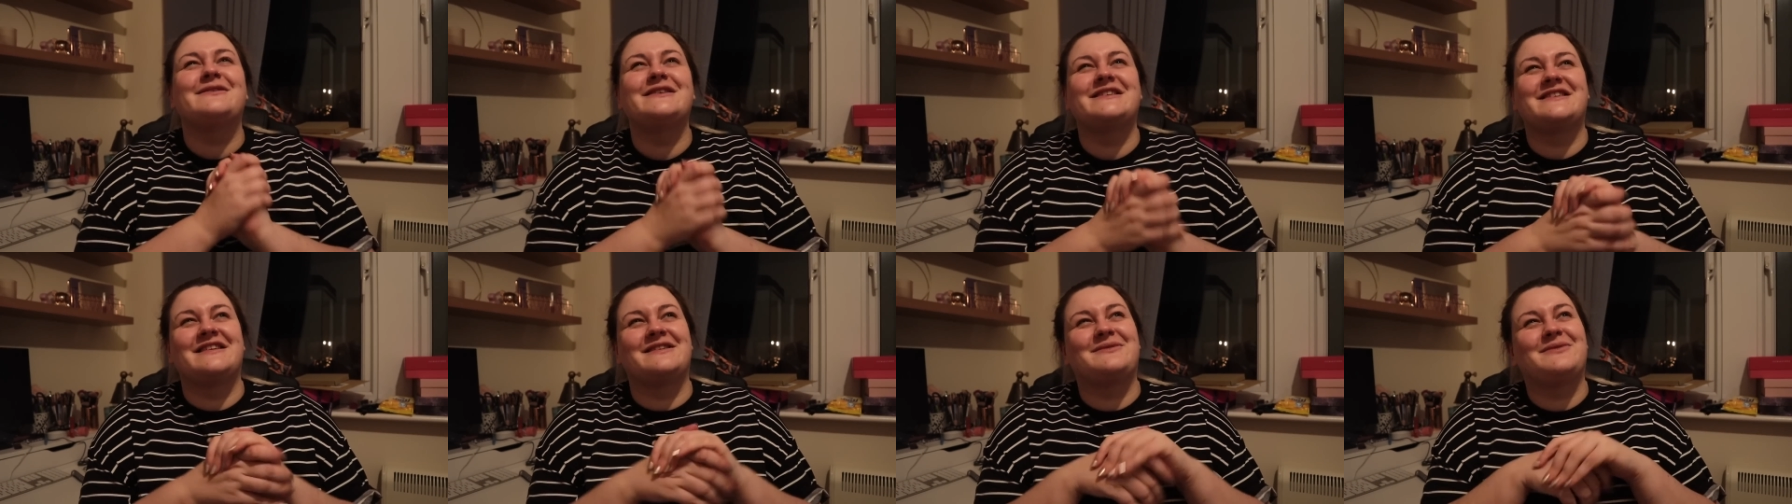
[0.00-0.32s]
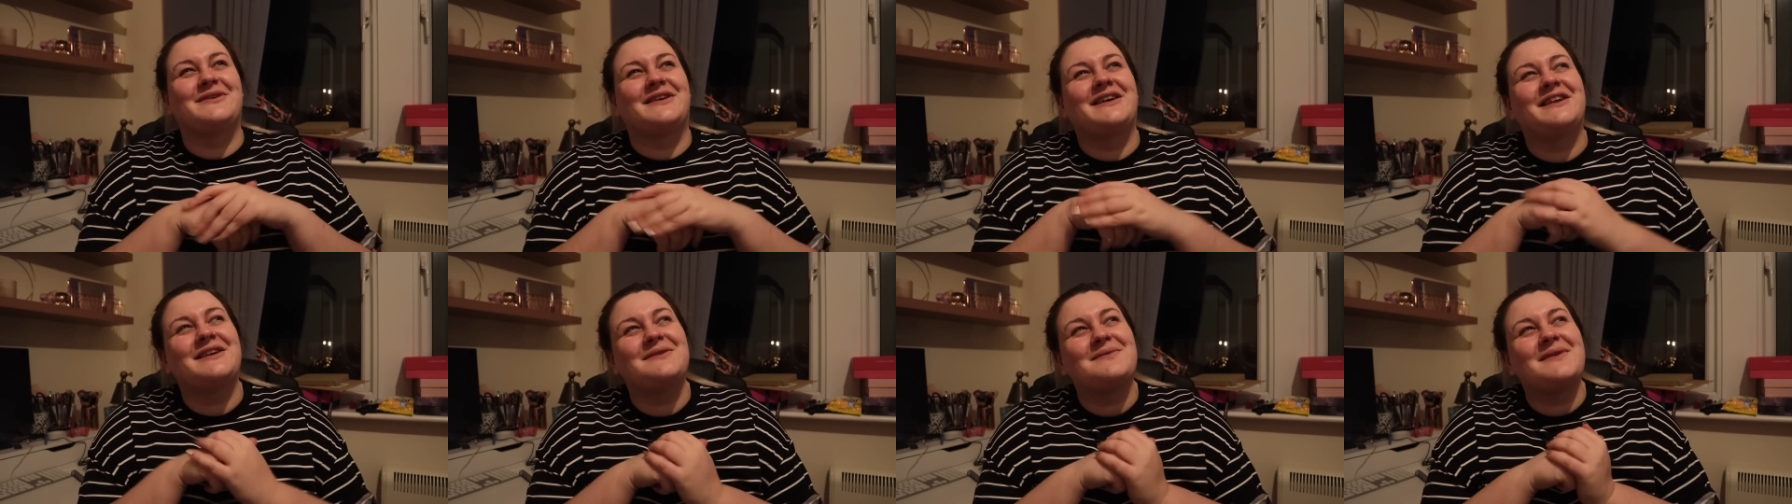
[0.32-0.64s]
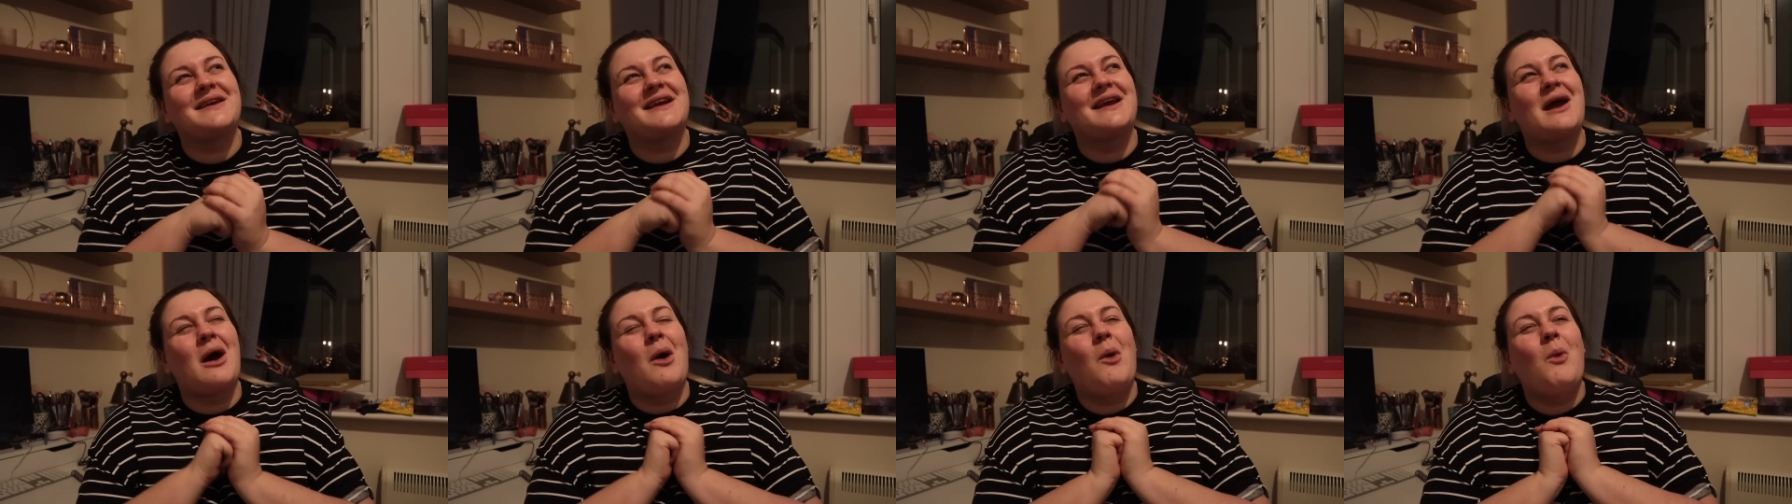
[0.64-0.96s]
which is going to
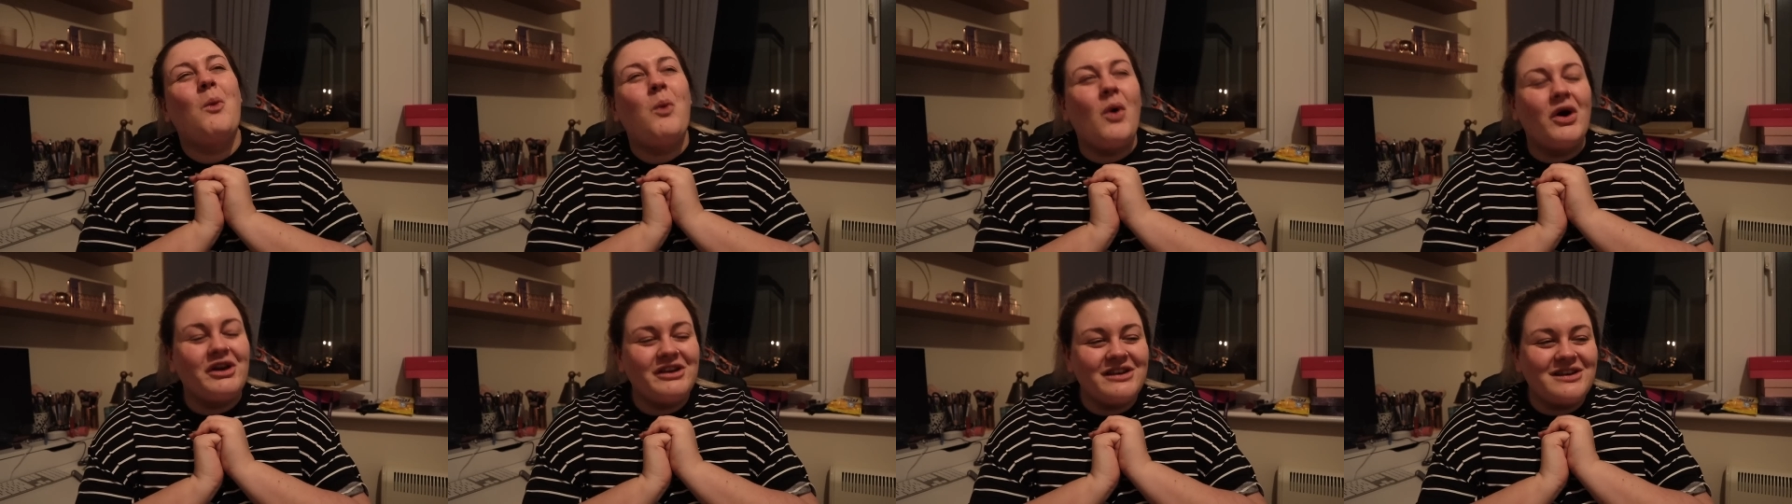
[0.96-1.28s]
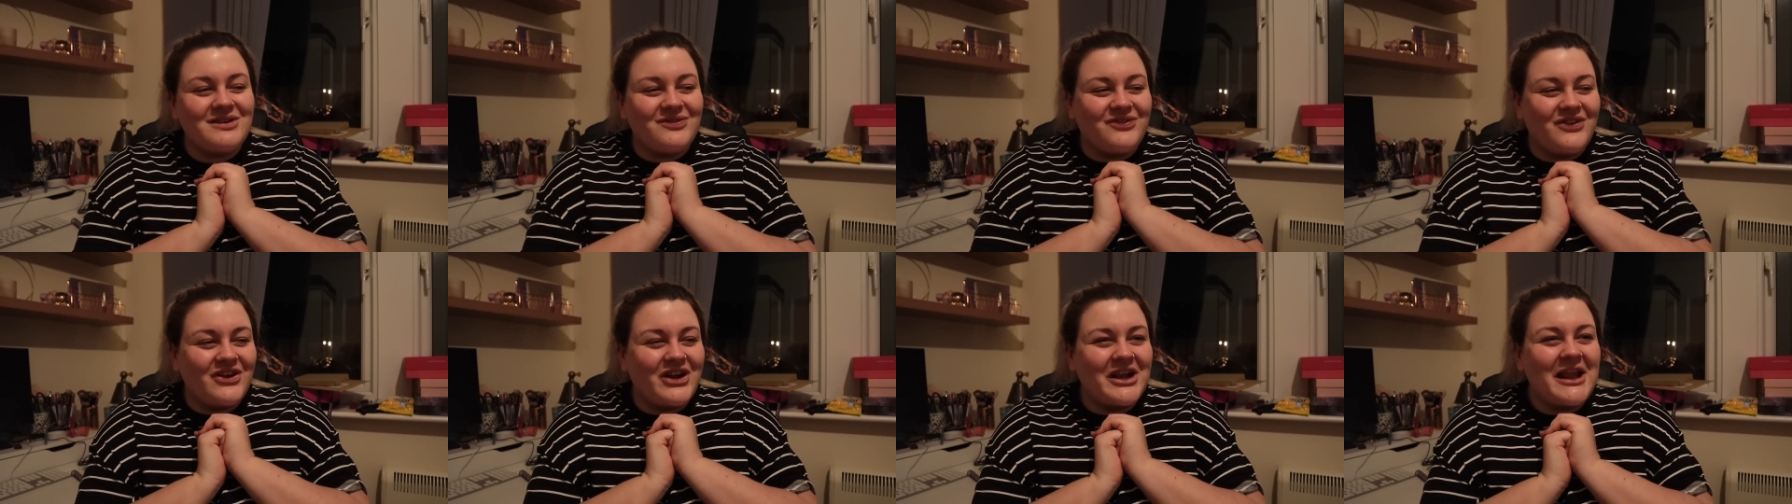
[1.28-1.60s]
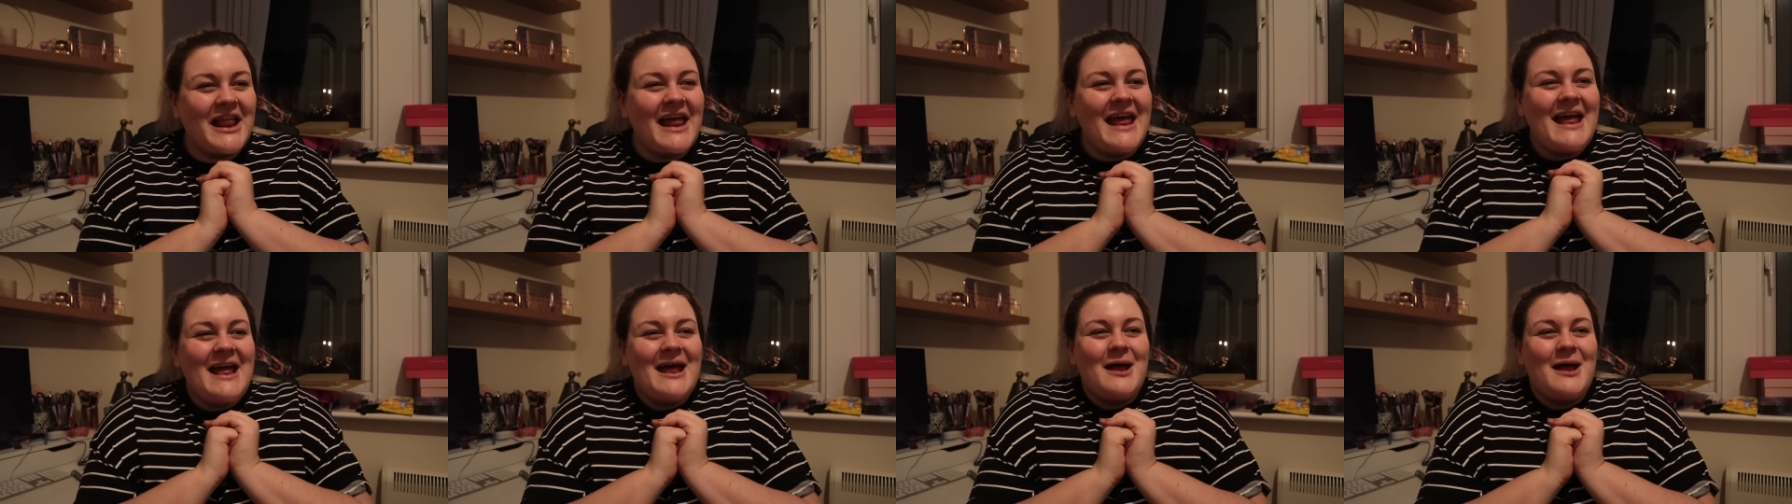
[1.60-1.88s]
be wonderful.